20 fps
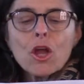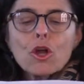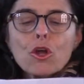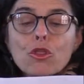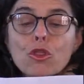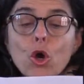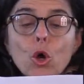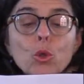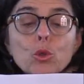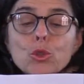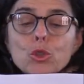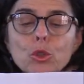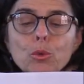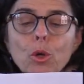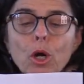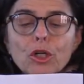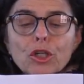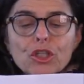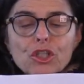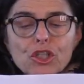Those who
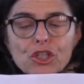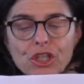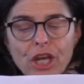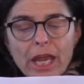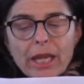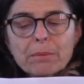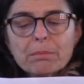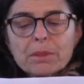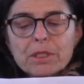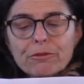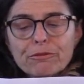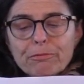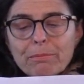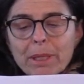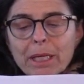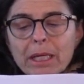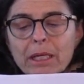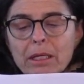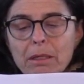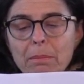are ashamed of
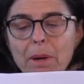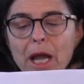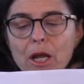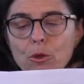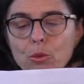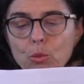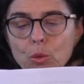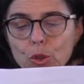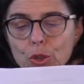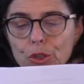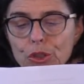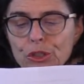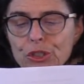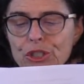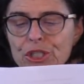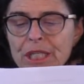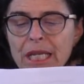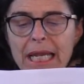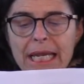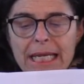me and my
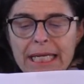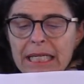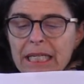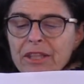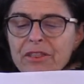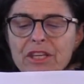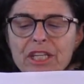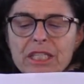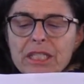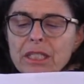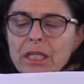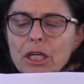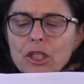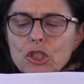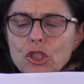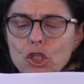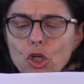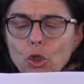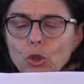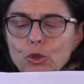words in this
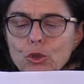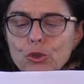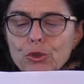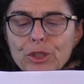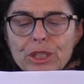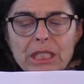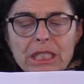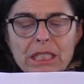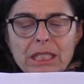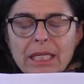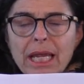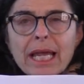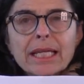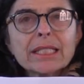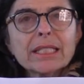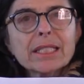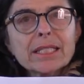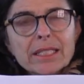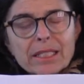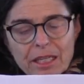adulterous
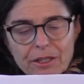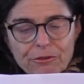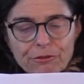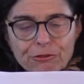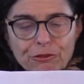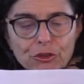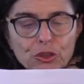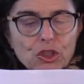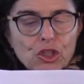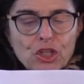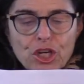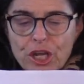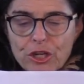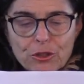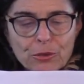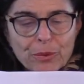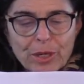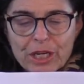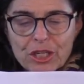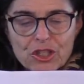and sinful
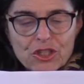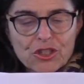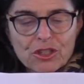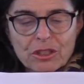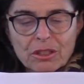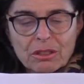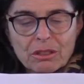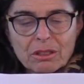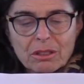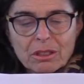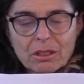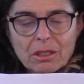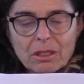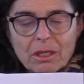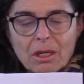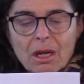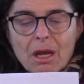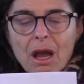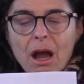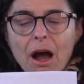generation,
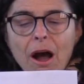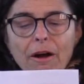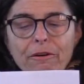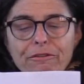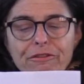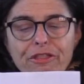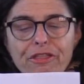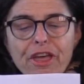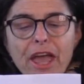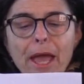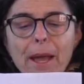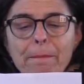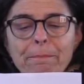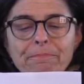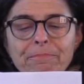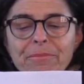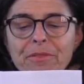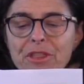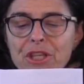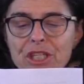of
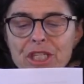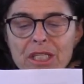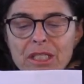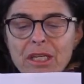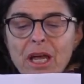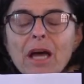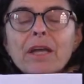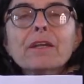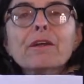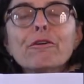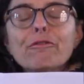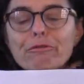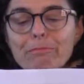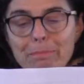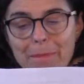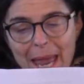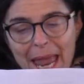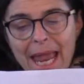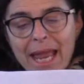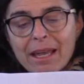them the Son of
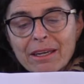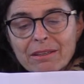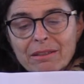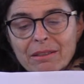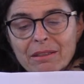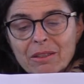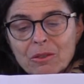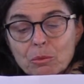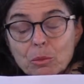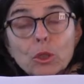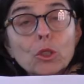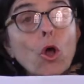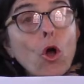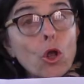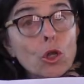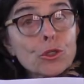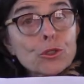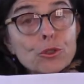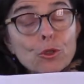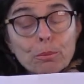Man will
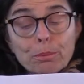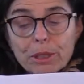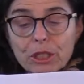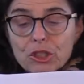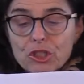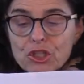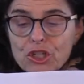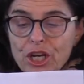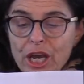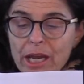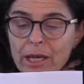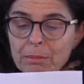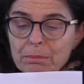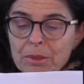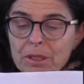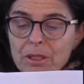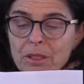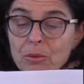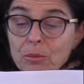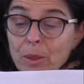also be
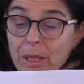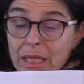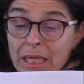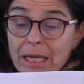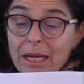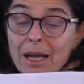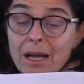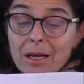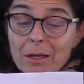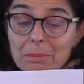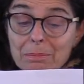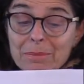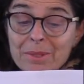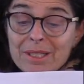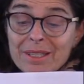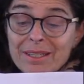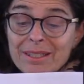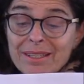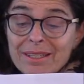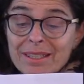ashamed when he
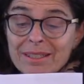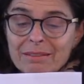comes.